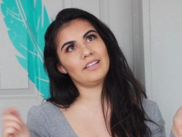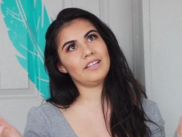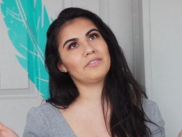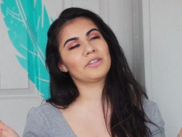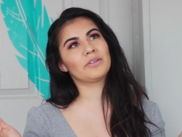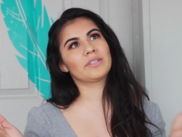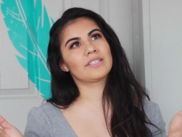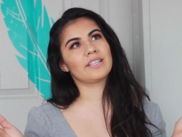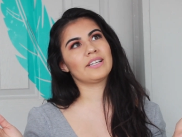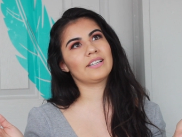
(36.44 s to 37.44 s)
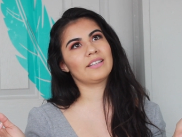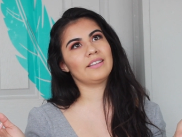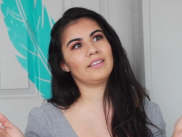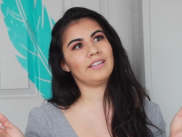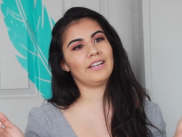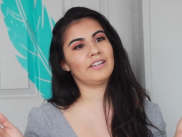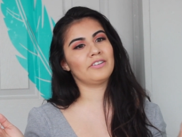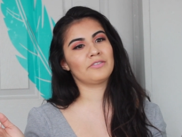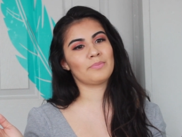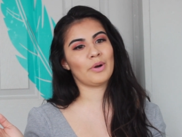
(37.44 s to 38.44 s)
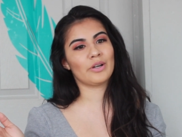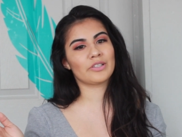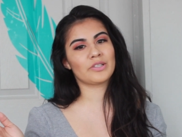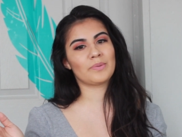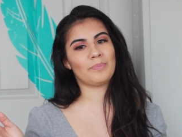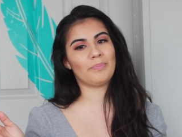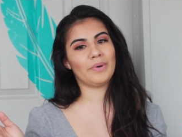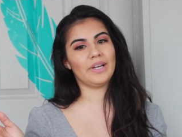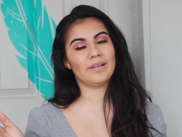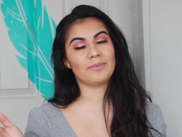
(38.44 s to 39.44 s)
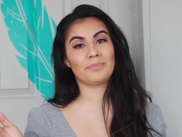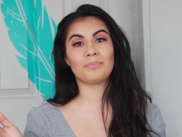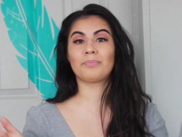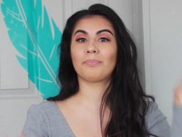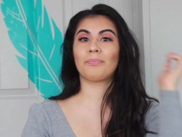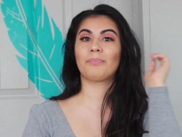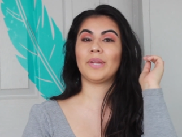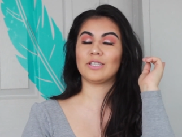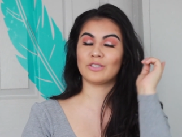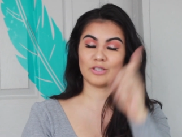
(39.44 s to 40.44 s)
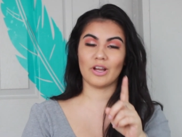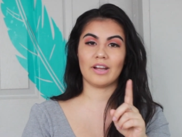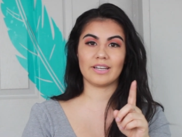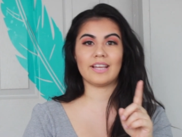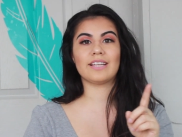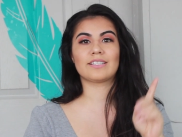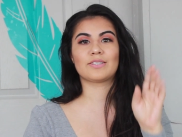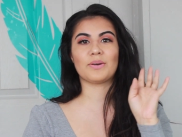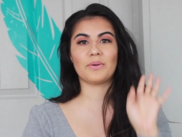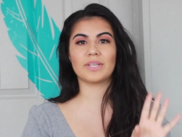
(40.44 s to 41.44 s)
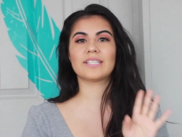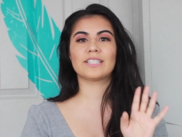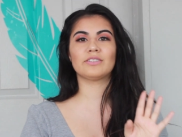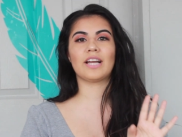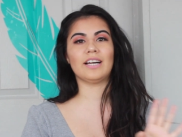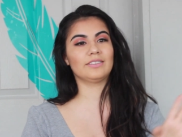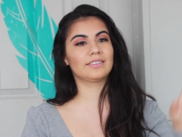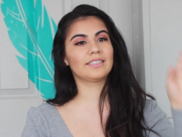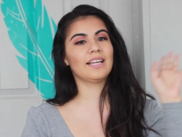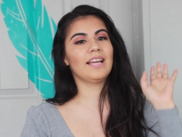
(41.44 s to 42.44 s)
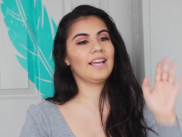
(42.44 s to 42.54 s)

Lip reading: Even though it's like the end of March, but it's not yet, so this still counts.